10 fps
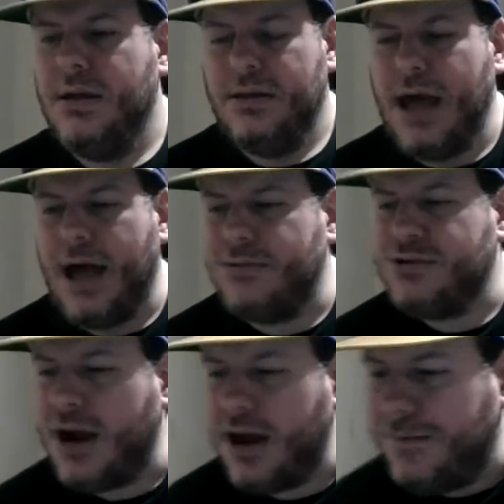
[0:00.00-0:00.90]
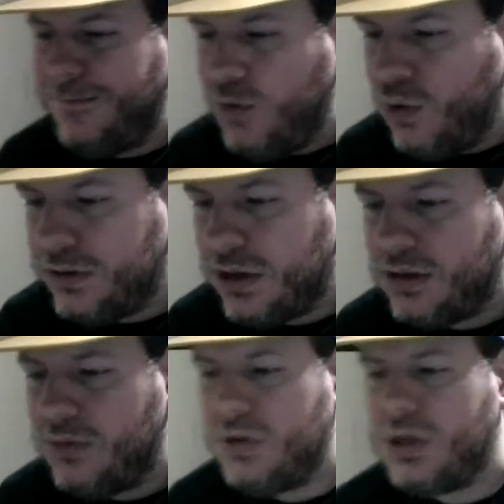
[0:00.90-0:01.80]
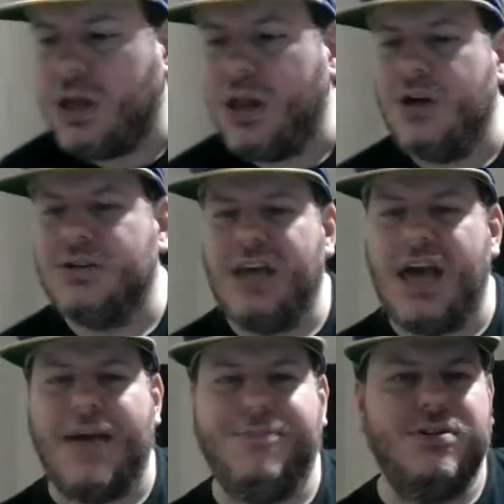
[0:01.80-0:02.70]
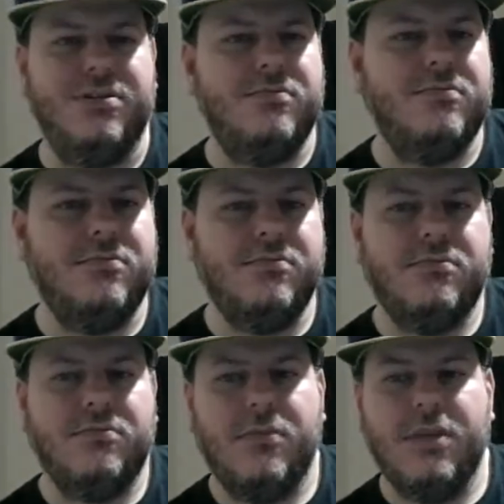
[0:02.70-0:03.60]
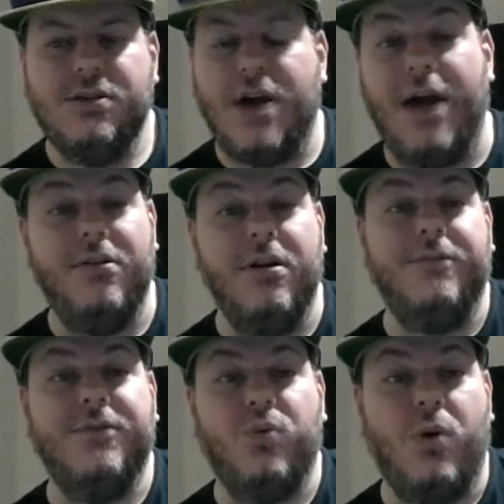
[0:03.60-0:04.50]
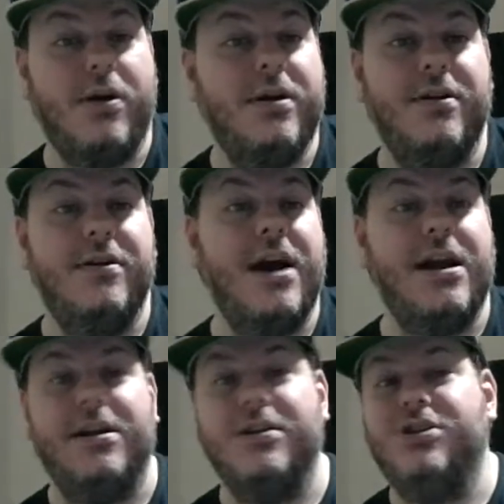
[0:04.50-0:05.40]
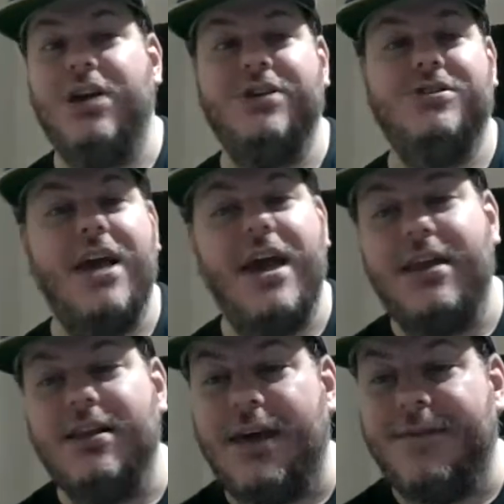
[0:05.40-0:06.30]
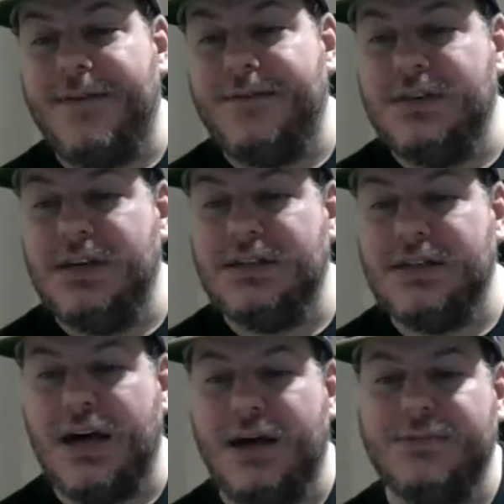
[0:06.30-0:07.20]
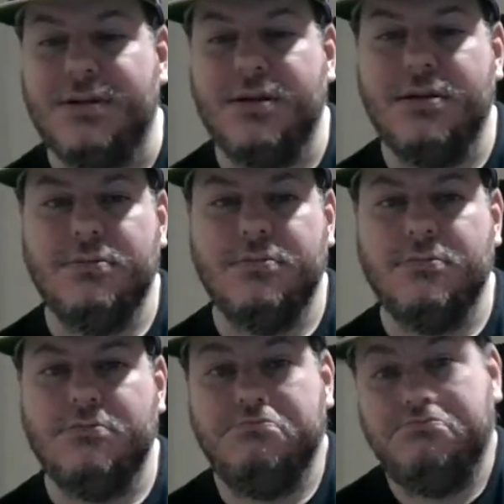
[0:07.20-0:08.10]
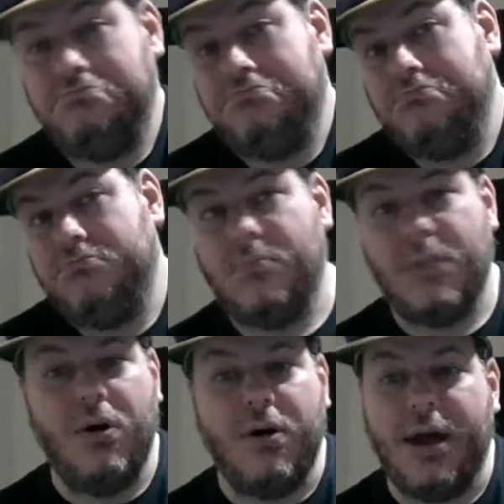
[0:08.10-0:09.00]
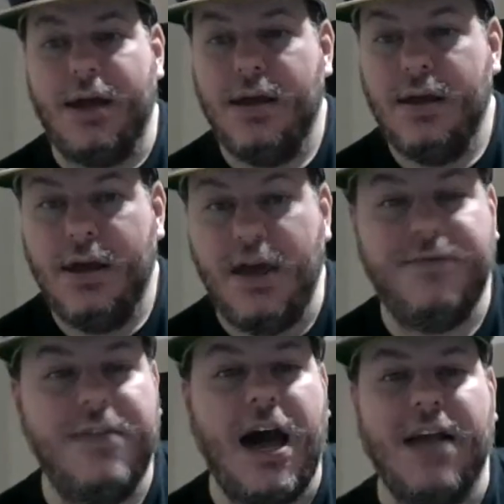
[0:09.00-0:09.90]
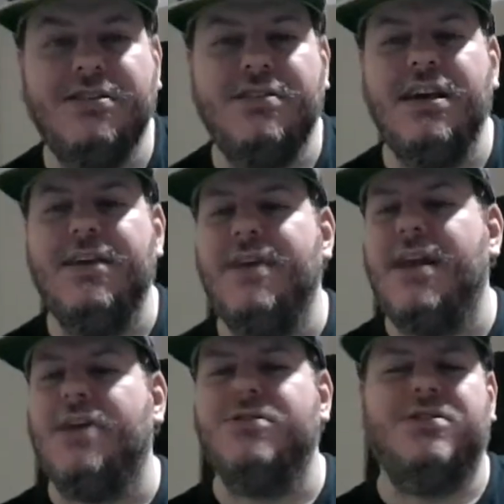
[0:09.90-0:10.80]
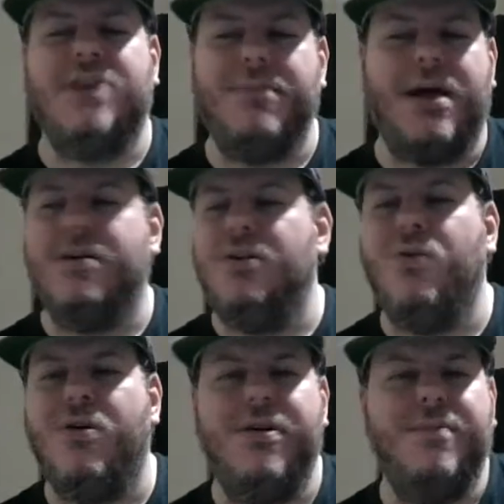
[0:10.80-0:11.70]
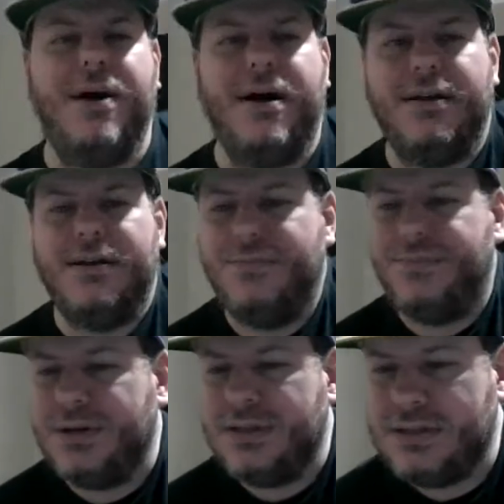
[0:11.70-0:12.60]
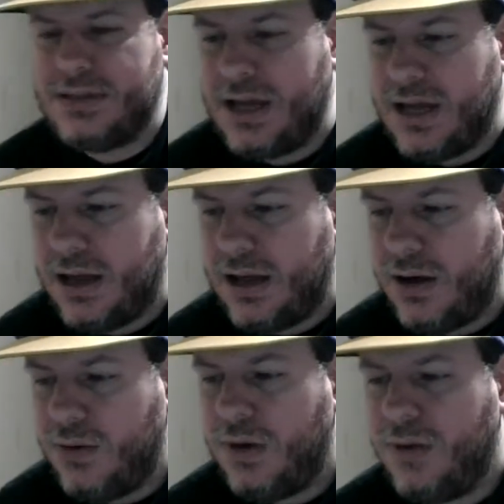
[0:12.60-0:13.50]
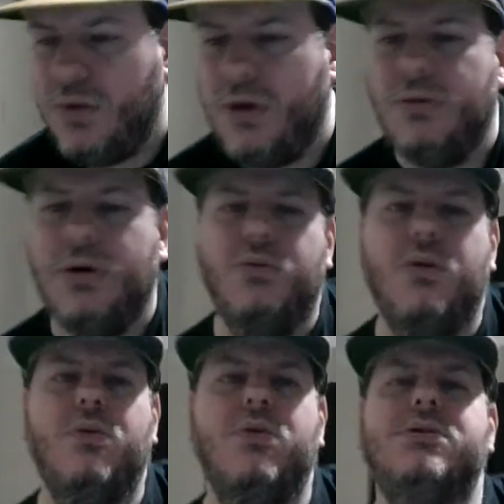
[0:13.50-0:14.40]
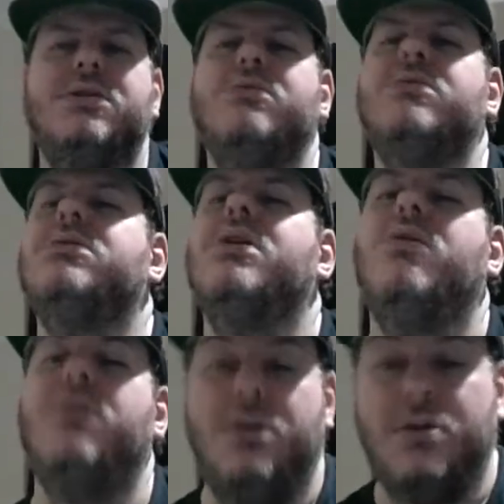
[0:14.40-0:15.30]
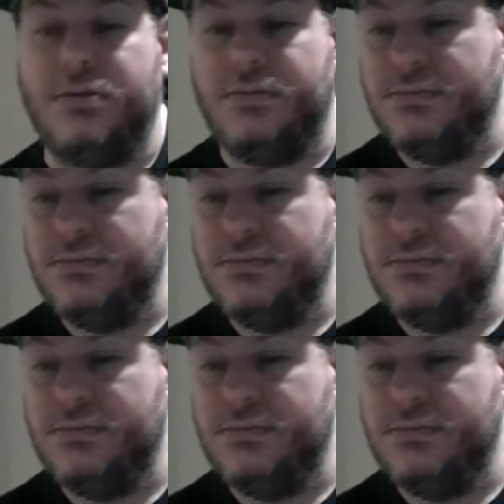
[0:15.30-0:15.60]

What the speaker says: Yeah, I'm trying to fool with the closed caption. So I don't know if it's working or not. I done changed the edit like 15 times. Okay. If not, Steve, then I'm not gonna worry about it. But we'll see what's going on.